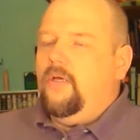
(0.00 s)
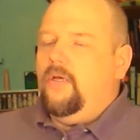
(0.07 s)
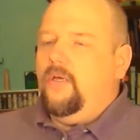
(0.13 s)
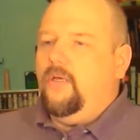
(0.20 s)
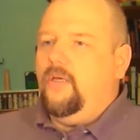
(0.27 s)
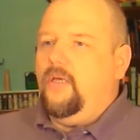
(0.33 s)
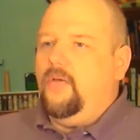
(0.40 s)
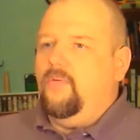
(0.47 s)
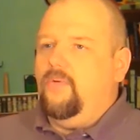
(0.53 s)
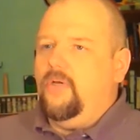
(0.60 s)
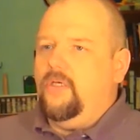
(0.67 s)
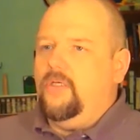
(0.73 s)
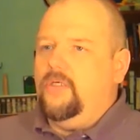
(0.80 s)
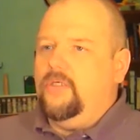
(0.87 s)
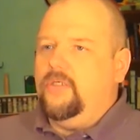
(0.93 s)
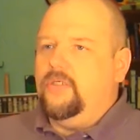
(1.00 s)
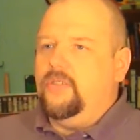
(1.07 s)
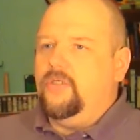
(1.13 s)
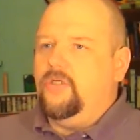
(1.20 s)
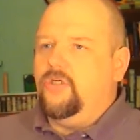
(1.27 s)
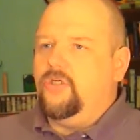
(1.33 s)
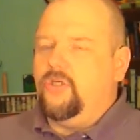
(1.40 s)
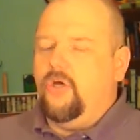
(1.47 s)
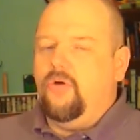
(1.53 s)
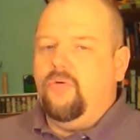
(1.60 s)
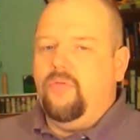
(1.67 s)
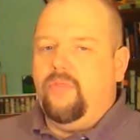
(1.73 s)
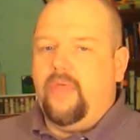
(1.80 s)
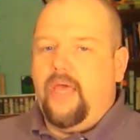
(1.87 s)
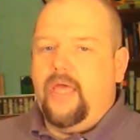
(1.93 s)
It was to show
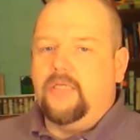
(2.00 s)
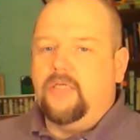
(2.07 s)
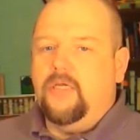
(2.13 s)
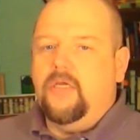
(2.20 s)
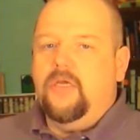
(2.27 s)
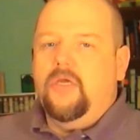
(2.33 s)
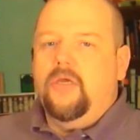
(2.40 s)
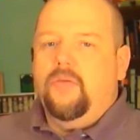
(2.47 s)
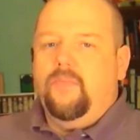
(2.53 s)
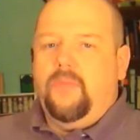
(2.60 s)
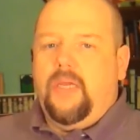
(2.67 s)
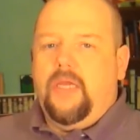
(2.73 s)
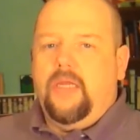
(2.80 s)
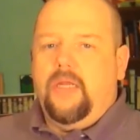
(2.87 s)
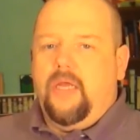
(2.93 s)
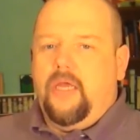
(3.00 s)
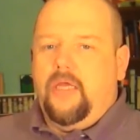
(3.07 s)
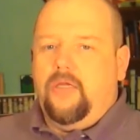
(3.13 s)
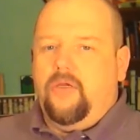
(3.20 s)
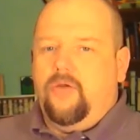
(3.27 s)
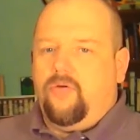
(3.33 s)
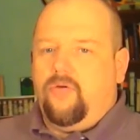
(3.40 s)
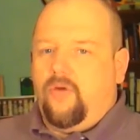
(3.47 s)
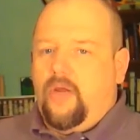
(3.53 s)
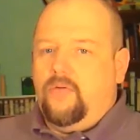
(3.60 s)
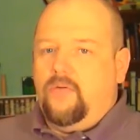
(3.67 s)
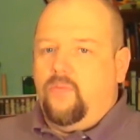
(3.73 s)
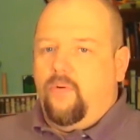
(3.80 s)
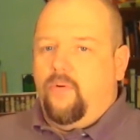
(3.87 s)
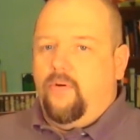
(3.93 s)
that being a grand
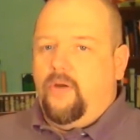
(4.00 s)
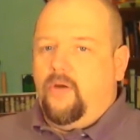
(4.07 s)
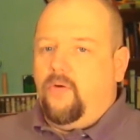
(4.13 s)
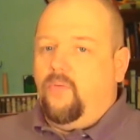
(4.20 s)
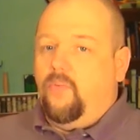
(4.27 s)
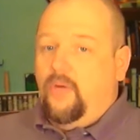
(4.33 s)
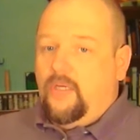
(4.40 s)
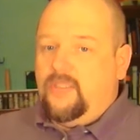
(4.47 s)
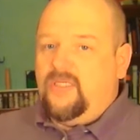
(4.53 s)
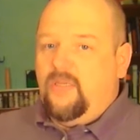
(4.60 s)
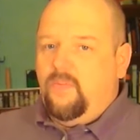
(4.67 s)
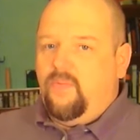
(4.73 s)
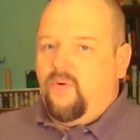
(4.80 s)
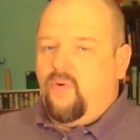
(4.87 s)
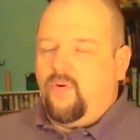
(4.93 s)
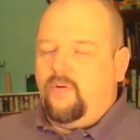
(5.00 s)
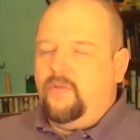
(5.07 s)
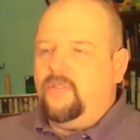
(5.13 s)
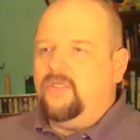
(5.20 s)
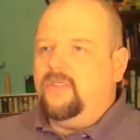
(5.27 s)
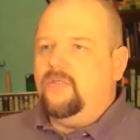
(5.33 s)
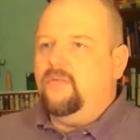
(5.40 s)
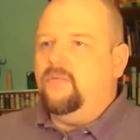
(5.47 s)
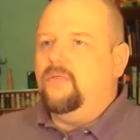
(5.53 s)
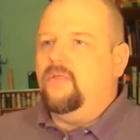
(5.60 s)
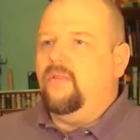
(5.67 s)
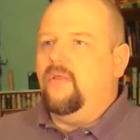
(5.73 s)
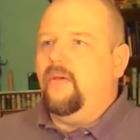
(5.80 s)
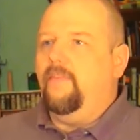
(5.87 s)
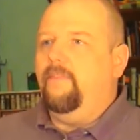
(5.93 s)
warrior was important to
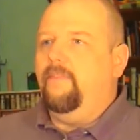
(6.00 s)
them.